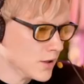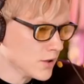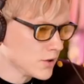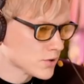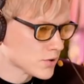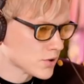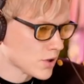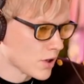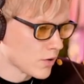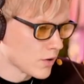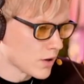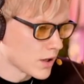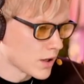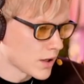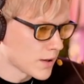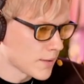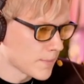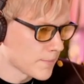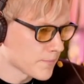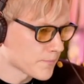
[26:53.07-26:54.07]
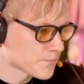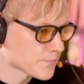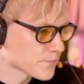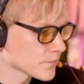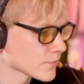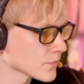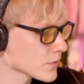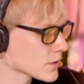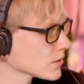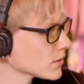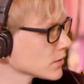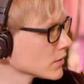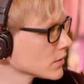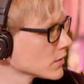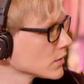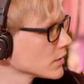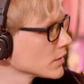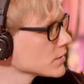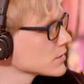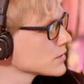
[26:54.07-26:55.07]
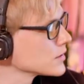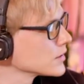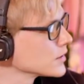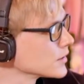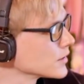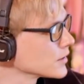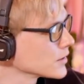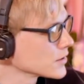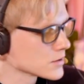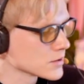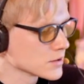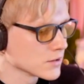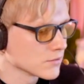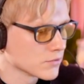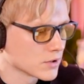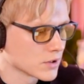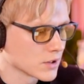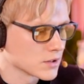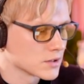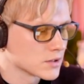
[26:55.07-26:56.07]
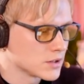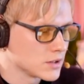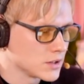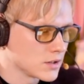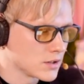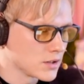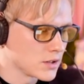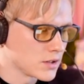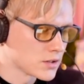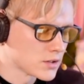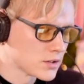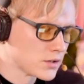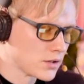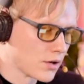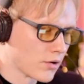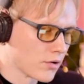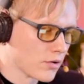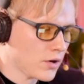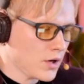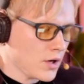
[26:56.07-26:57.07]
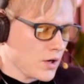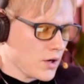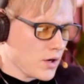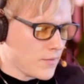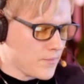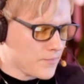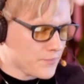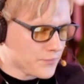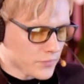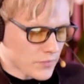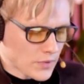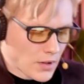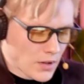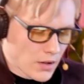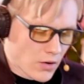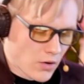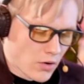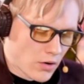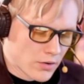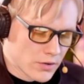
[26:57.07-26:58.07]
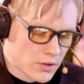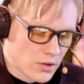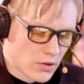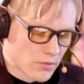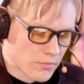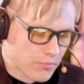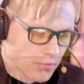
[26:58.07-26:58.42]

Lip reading: So let's see if you can see this. So on your